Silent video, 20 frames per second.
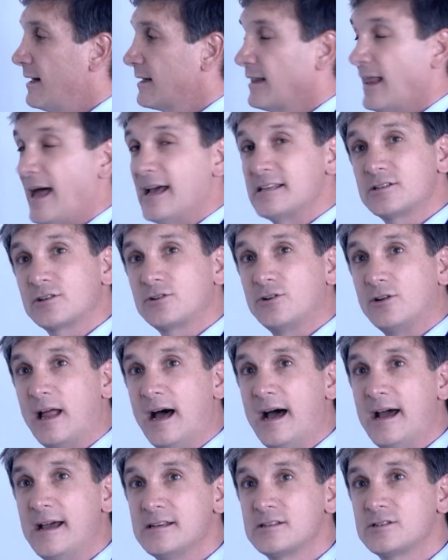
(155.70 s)
classical
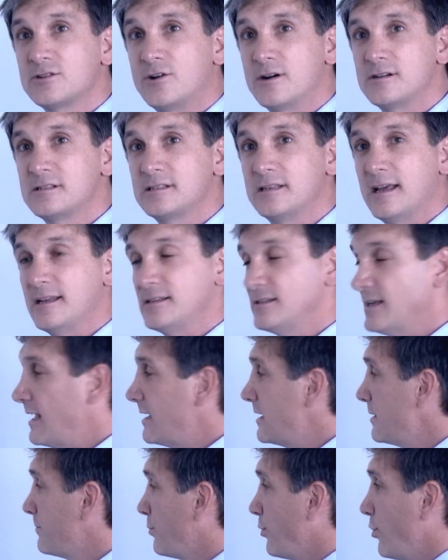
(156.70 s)
ISR sense,
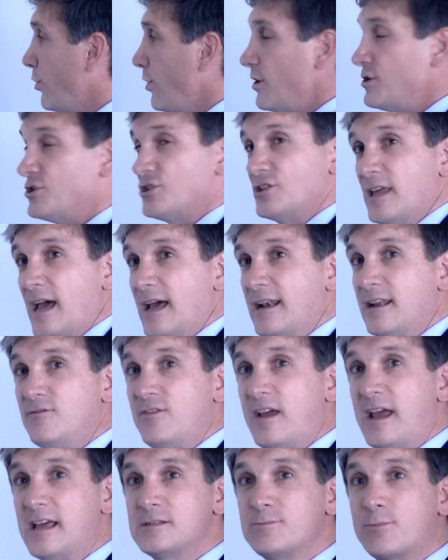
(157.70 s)
and to push that
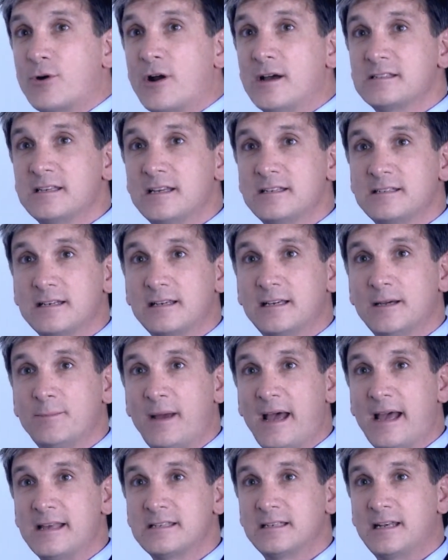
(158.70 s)
advanced processing
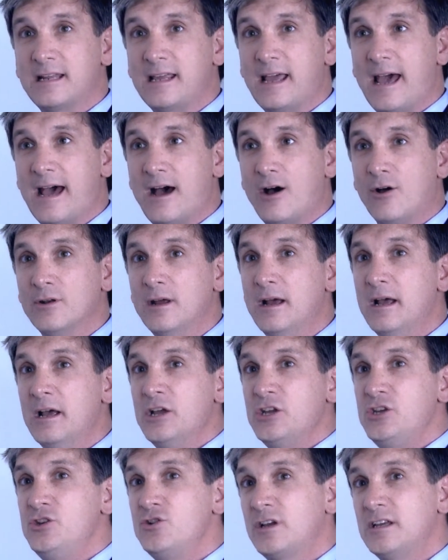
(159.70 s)
capacity out,
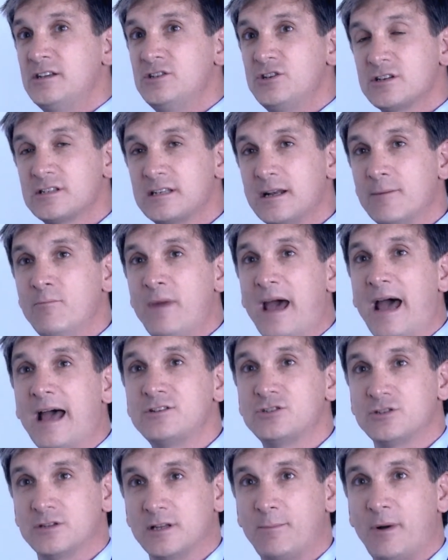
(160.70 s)
you can just
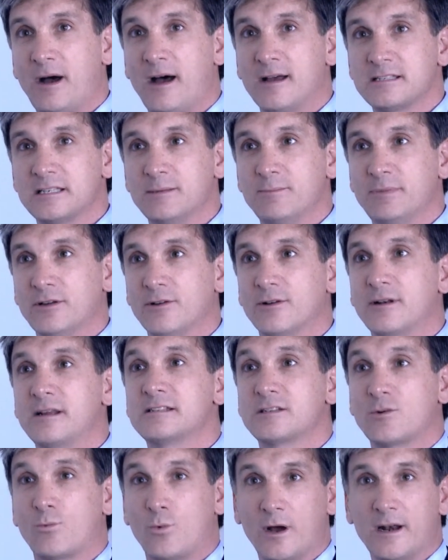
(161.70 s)
imagine the
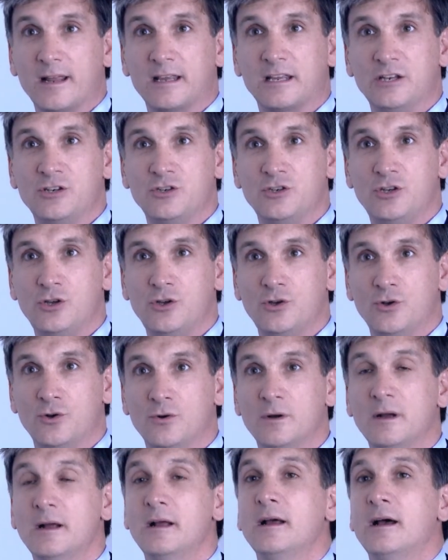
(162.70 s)
possibilities of what it can do
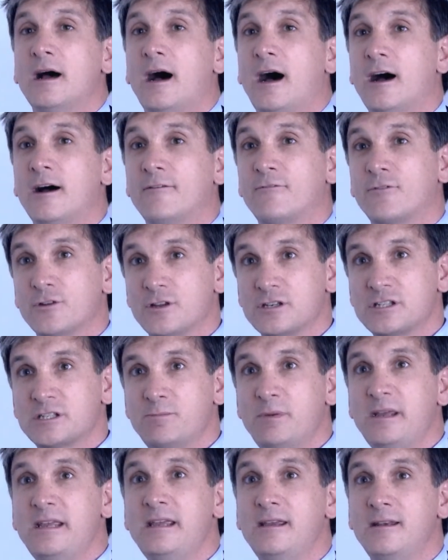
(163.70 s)
for the
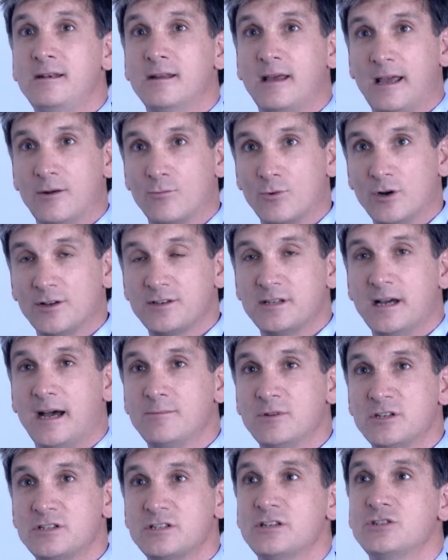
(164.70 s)
speed and
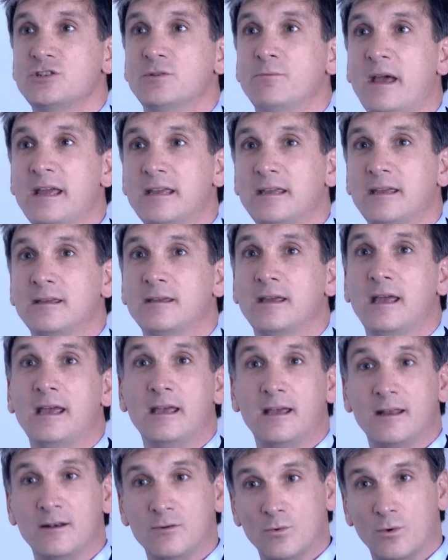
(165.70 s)
real-time decision making
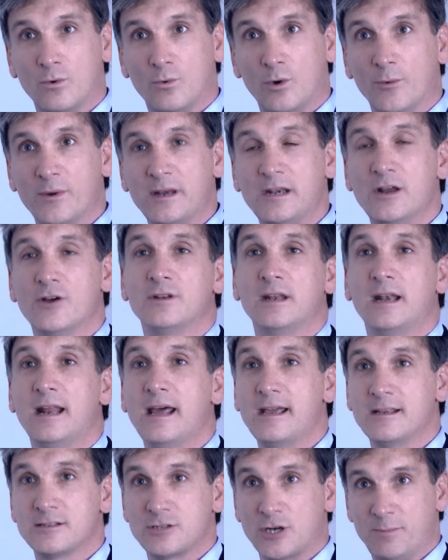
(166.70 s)
in what we know
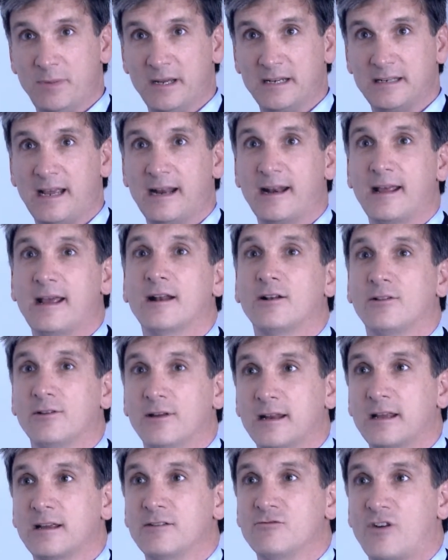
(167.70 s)
today as our big data
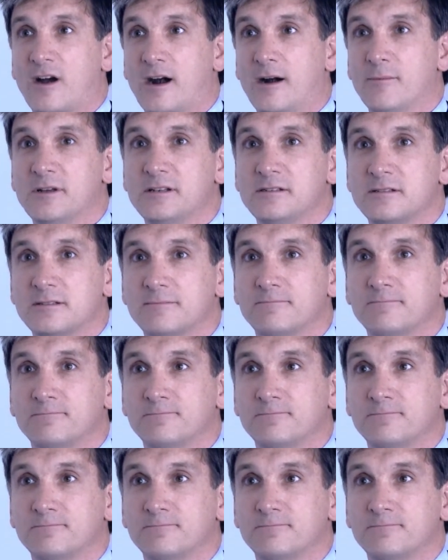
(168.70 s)
analytic environments.